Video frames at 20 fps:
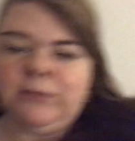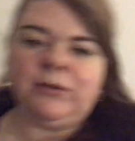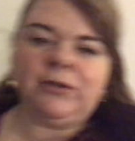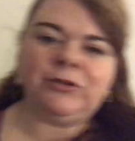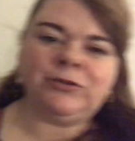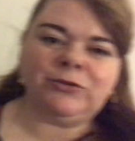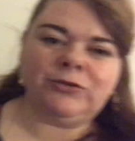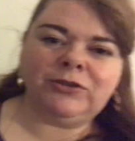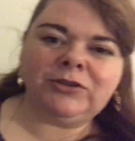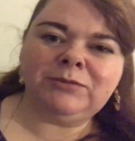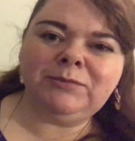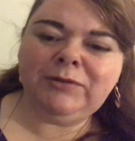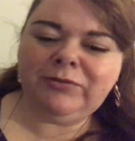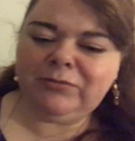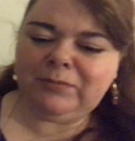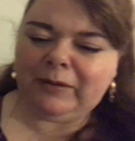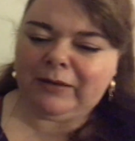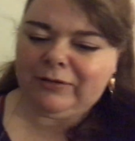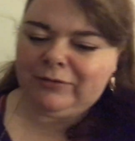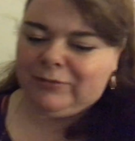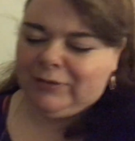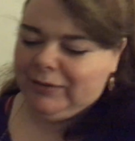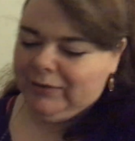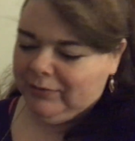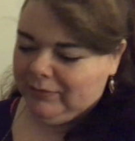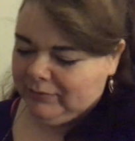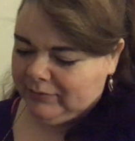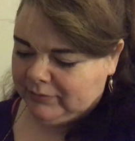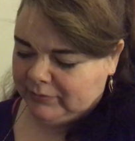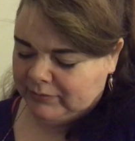want to talk to me for pile 3.
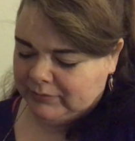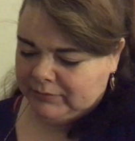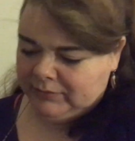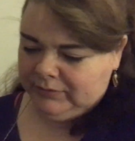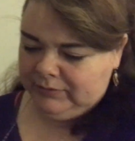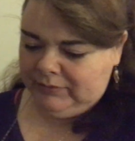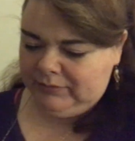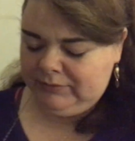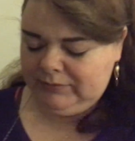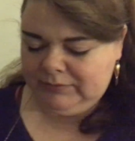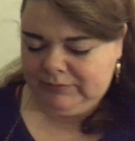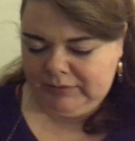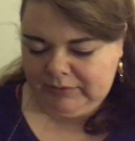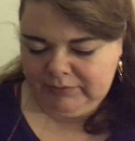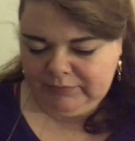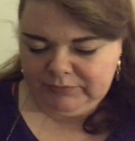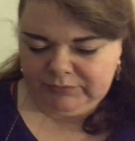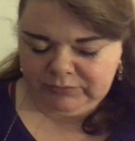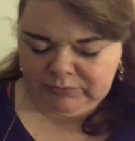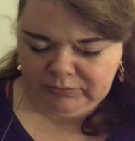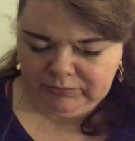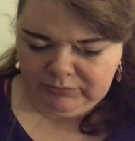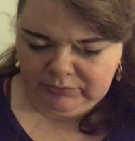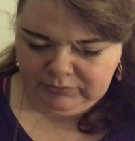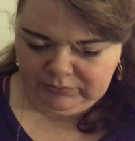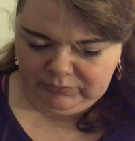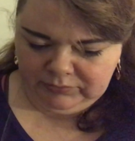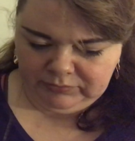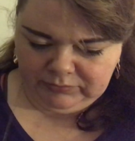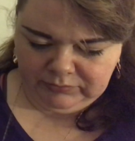10 of
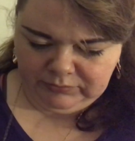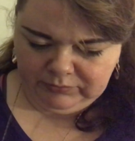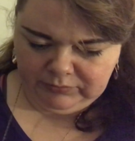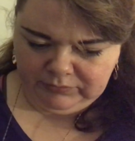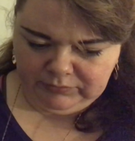Swords.